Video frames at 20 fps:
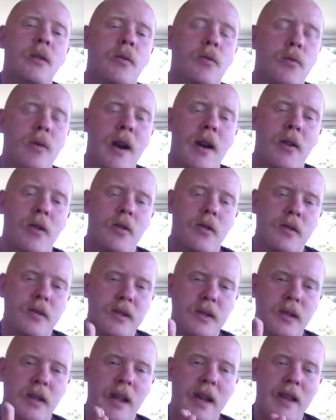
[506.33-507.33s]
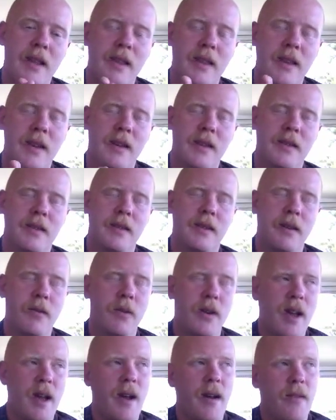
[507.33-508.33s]
records like this, they
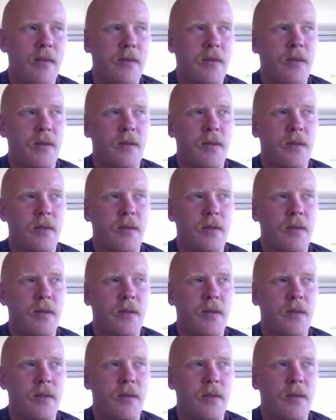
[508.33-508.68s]
would have,